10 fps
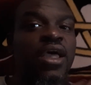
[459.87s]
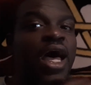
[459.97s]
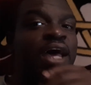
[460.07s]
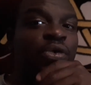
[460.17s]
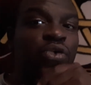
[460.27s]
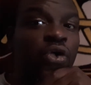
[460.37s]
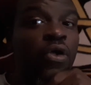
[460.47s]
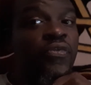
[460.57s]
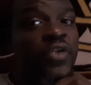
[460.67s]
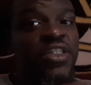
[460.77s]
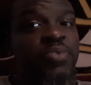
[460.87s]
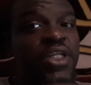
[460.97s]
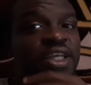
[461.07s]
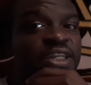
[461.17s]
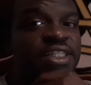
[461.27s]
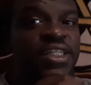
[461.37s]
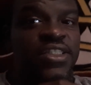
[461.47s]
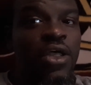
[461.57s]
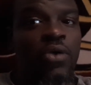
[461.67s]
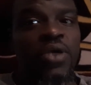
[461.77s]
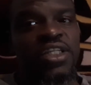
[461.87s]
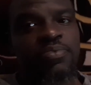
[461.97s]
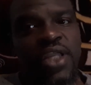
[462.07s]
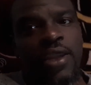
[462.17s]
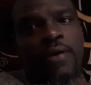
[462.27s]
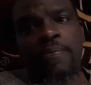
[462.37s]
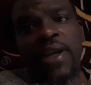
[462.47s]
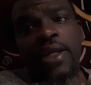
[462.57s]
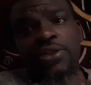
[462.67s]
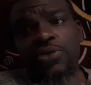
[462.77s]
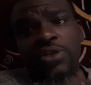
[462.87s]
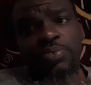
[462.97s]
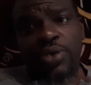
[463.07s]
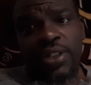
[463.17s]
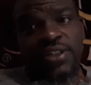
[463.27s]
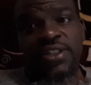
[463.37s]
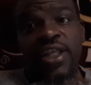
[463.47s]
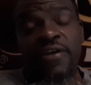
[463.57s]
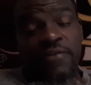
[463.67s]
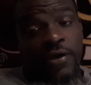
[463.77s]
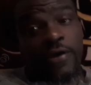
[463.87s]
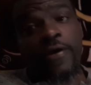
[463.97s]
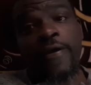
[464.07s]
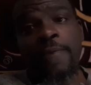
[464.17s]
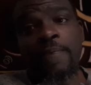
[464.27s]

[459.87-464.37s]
I don't know if it's because he's always being compared to his brother Steph Curry.